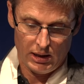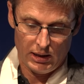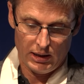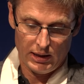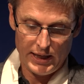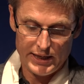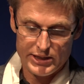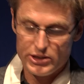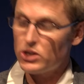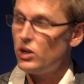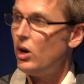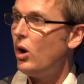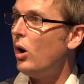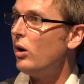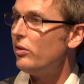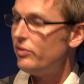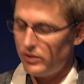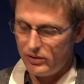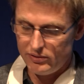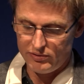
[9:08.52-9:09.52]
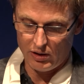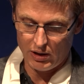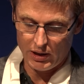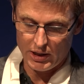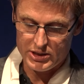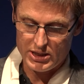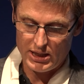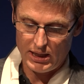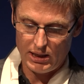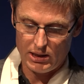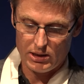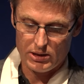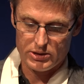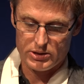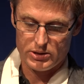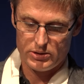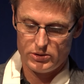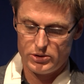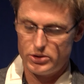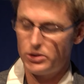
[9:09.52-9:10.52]
Let's offer
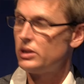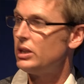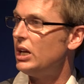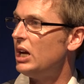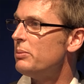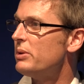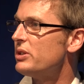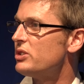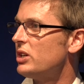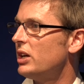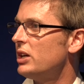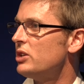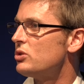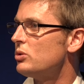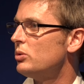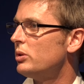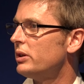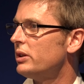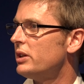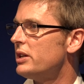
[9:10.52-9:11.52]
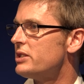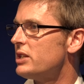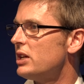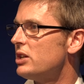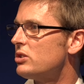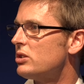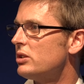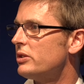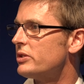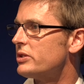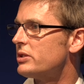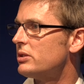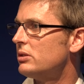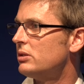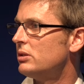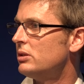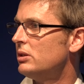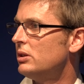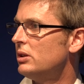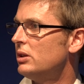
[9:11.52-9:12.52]
volunteers to climate change organisations.
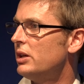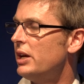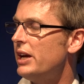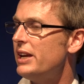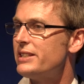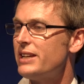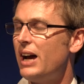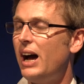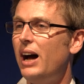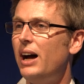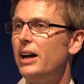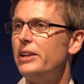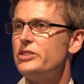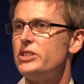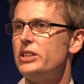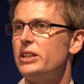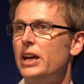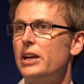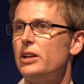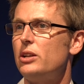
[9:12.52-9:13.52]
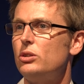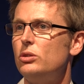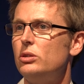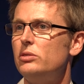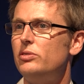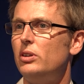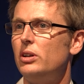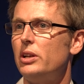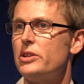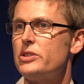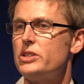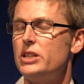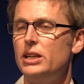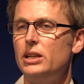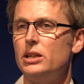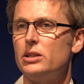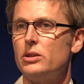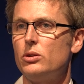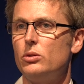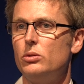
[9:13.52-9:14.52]
It's hard to get a good
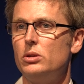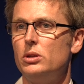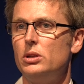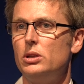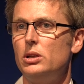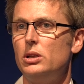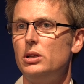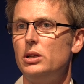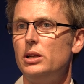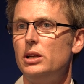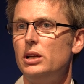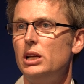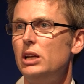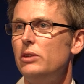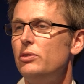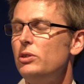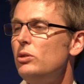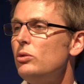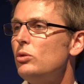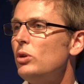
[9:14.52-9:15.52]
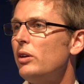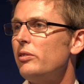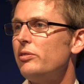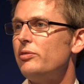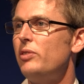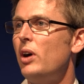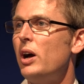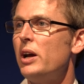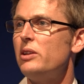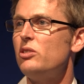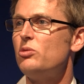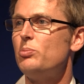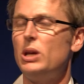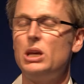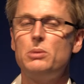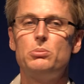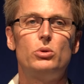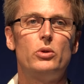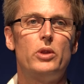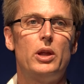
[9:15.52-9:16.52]
volunteer. If you've got five
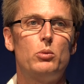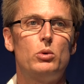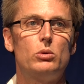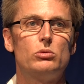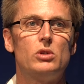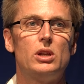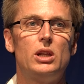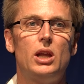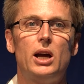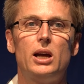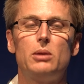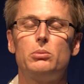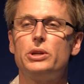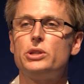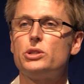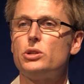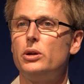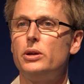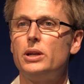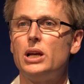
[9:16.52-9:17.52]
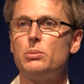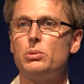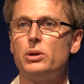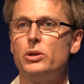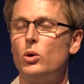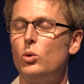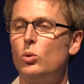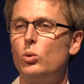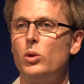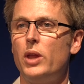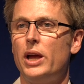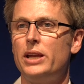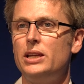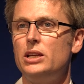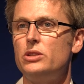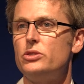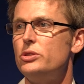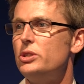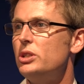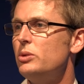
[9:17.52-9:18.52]
people that will reliably turn up and all they
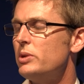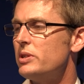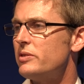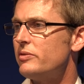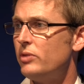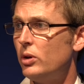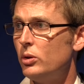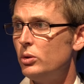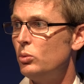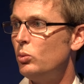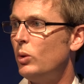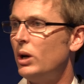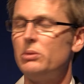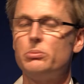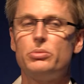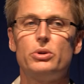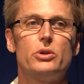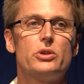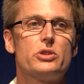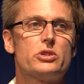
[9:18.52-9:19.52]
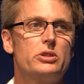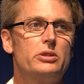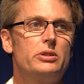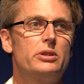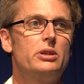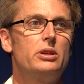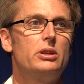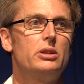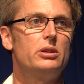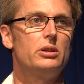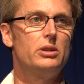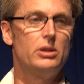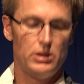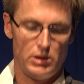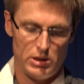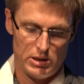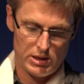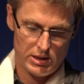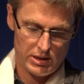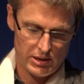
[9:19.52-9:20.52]
need to do is phone one person,
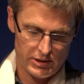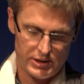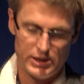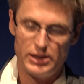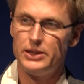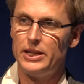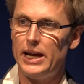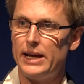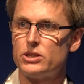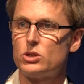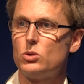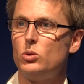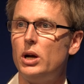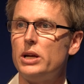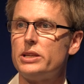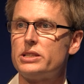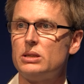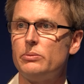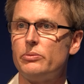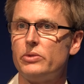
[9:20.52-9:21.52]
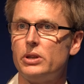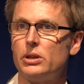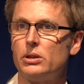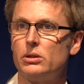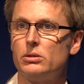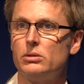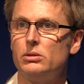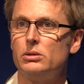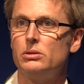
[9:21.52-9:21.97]
then that's quite something.